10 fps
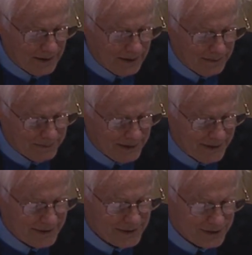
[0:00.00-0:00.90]

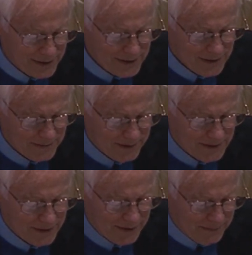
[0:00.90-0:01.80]
applies just as much
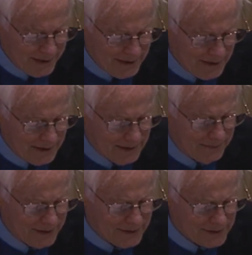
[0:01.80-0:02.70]
to the making and
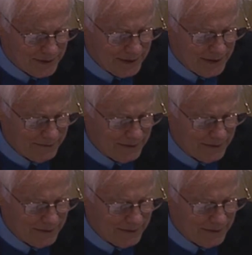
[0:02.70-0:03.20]
administering